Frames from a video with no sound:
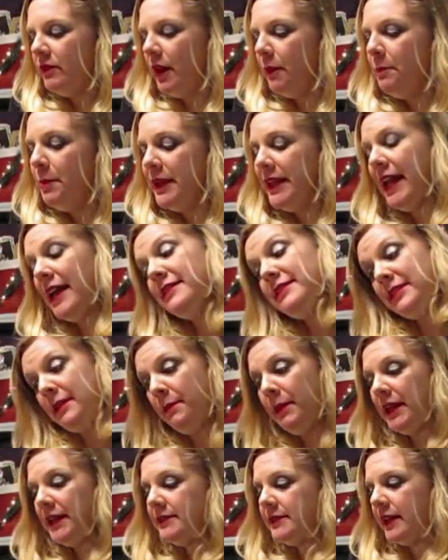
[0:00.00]
But yeah,
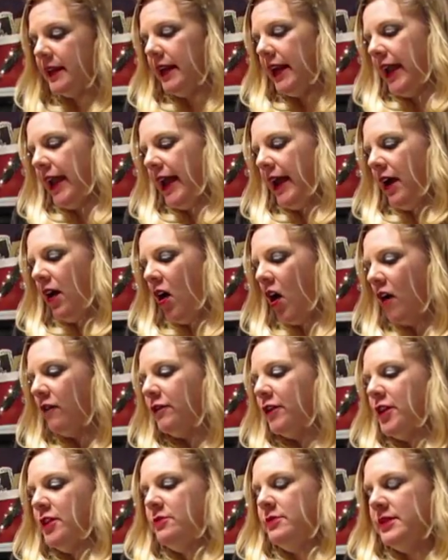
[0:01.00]
somebody's going to
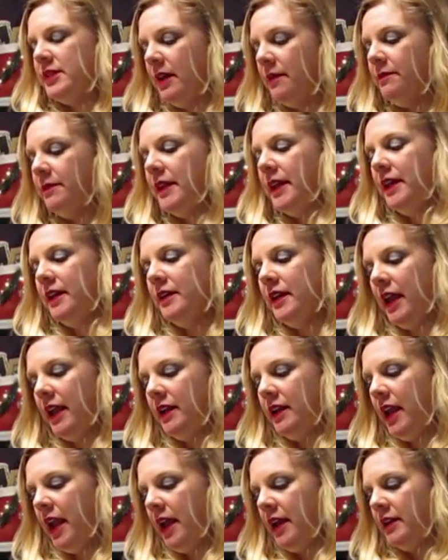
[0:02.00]
offer you something.
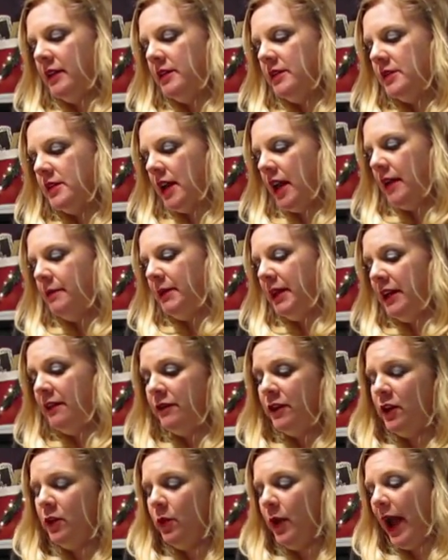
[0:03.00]
And I mean, if
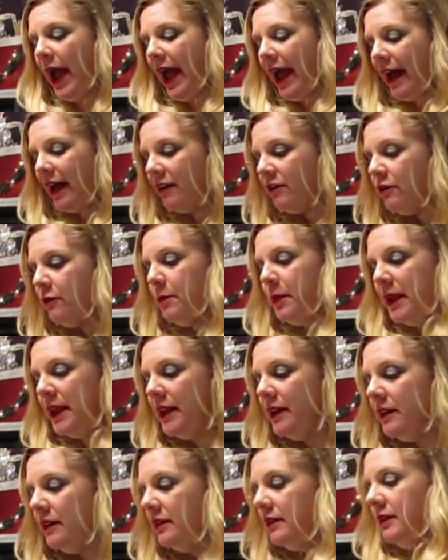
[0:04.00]
you have
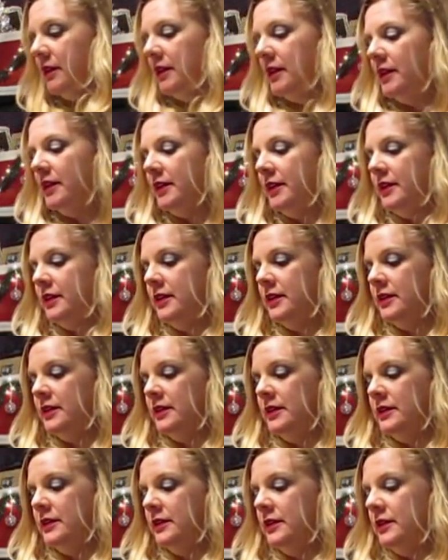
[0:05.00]
been,
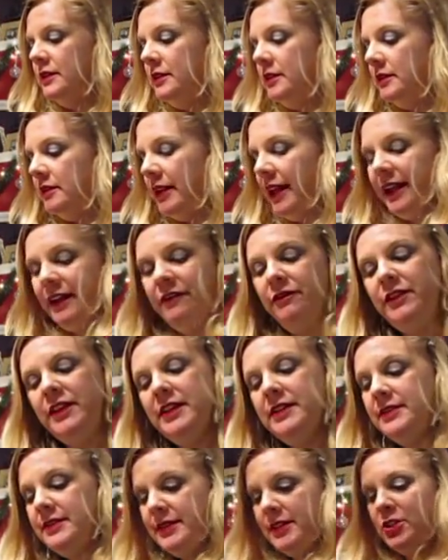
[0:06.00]
like if
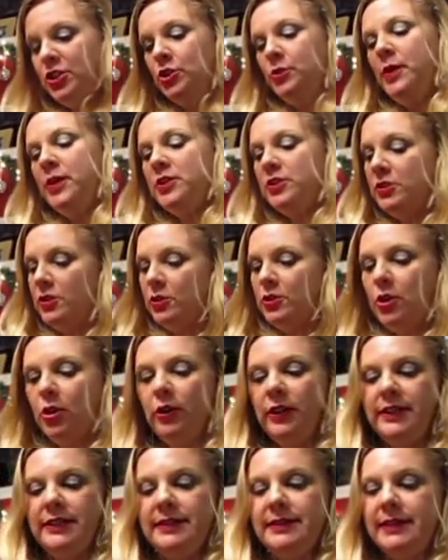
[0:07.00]
these situations are
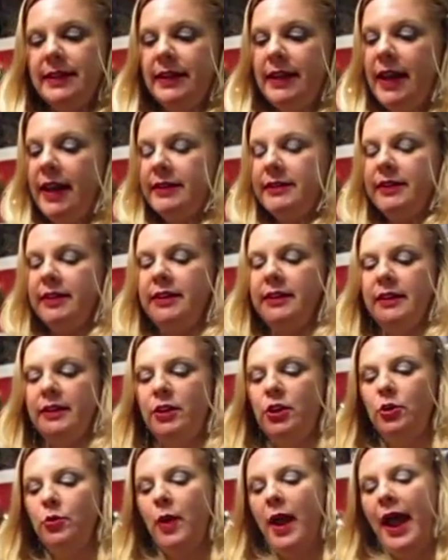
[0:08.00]
totally disconnected and
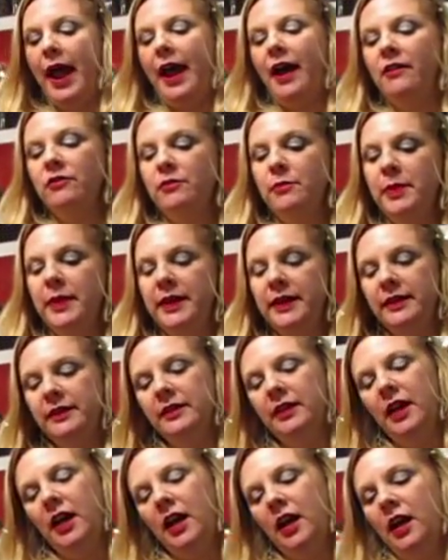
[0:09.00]
you have been,
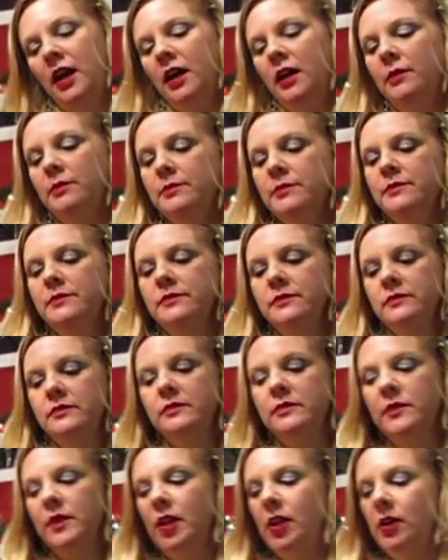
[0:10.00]

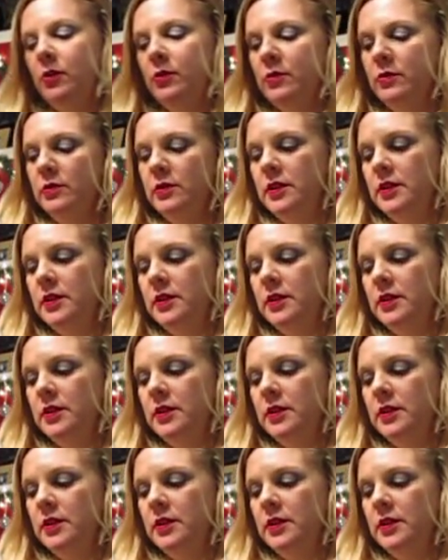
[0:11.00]
you know,